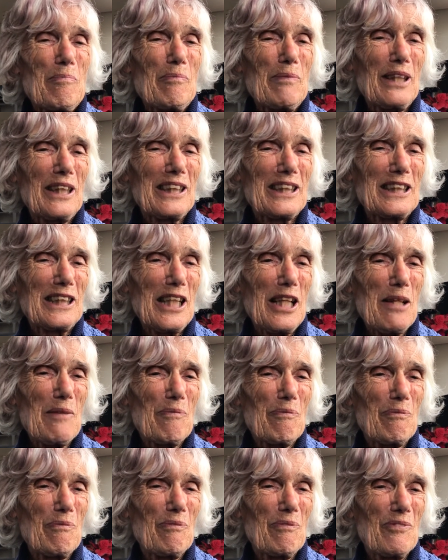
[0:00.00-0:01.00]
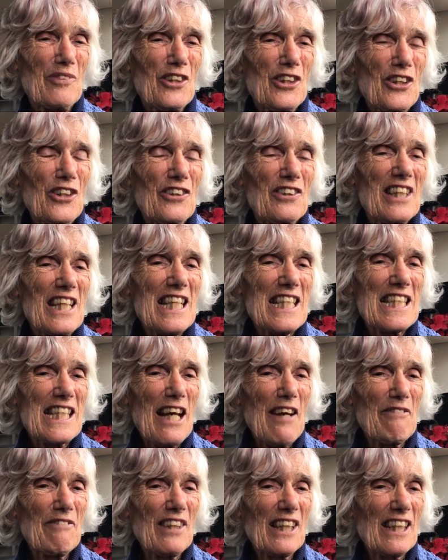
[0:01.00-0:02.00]
But you need
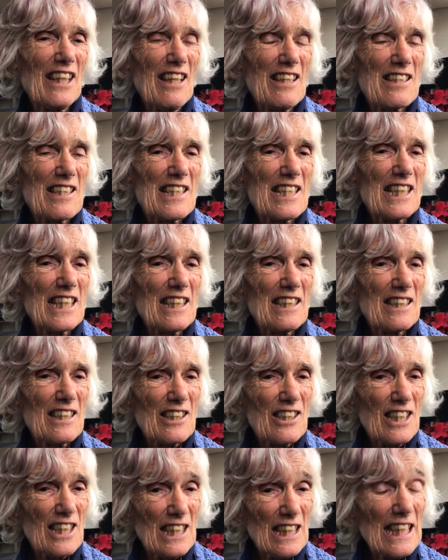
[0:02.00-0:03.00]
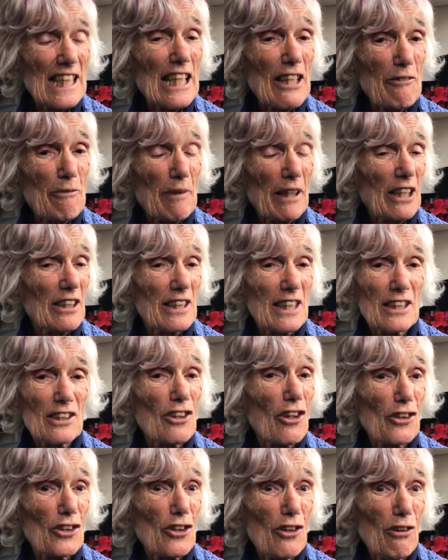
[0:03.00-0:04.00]
to have the guts to leave, because it's
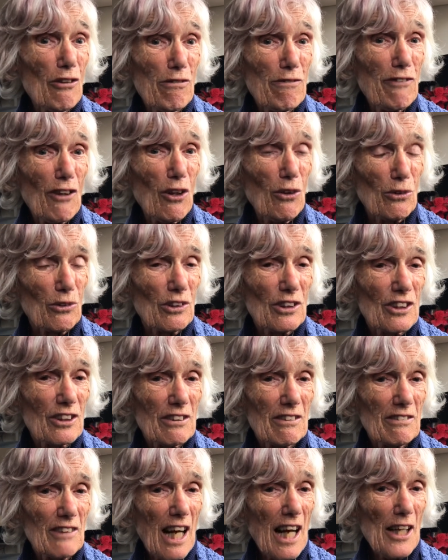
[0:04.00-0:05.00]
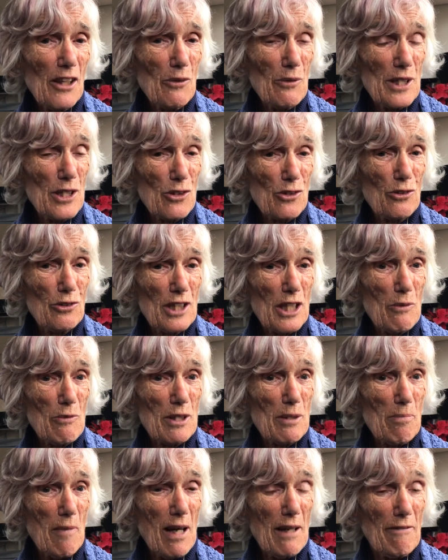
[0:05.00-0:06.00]
not your fault. I always thought it
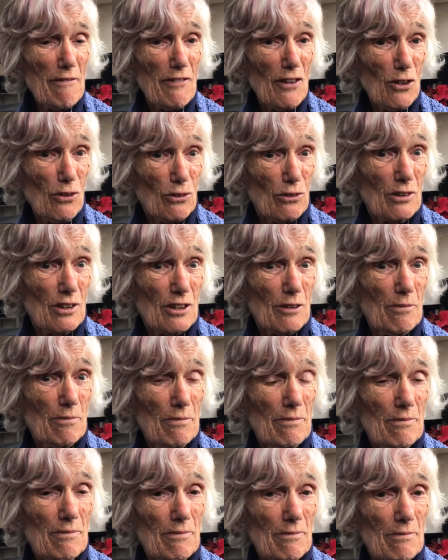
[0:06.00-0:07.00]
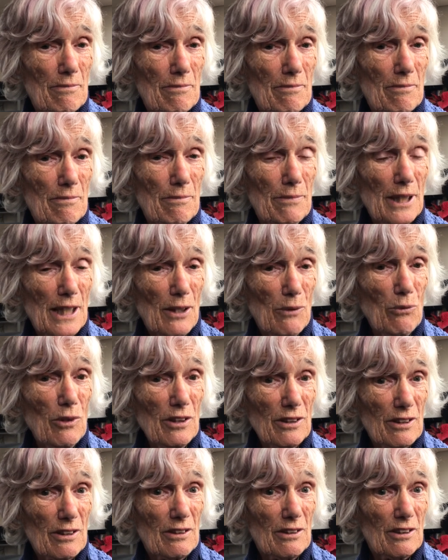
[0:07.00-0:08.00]
was my fault, but it
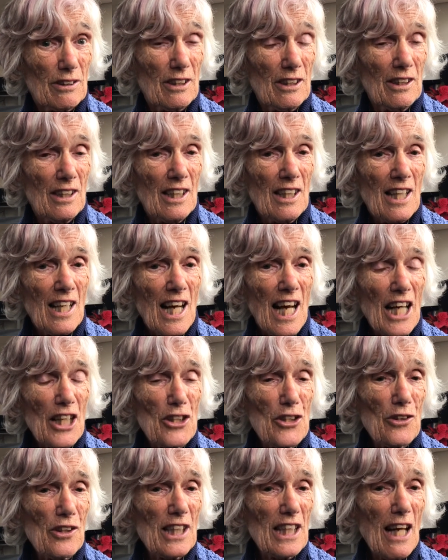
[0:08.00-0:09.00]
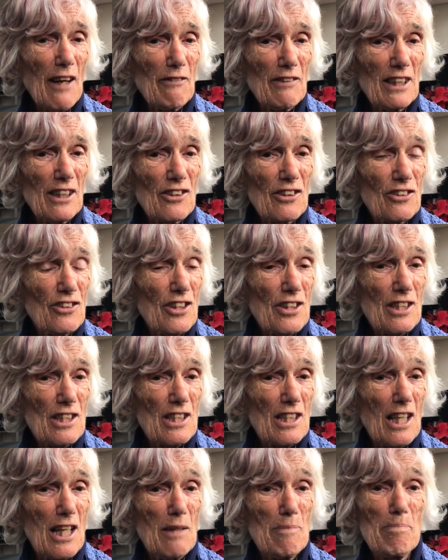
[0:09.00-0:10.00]
wasn't. And you can have a just
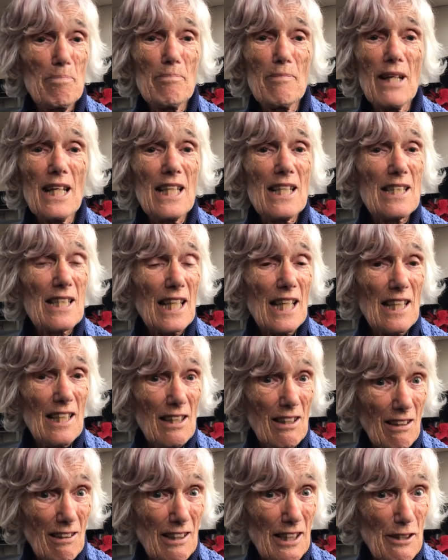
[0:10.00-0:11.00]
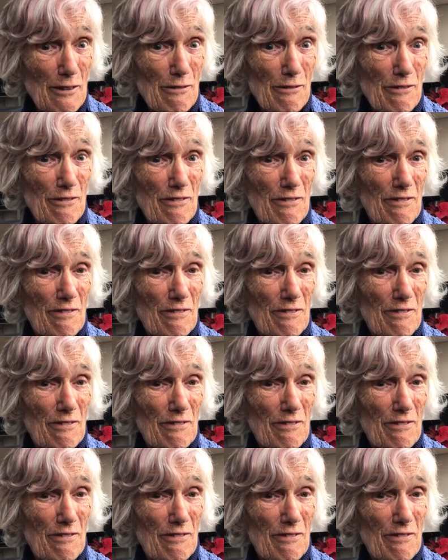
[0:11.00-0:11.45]
amazing life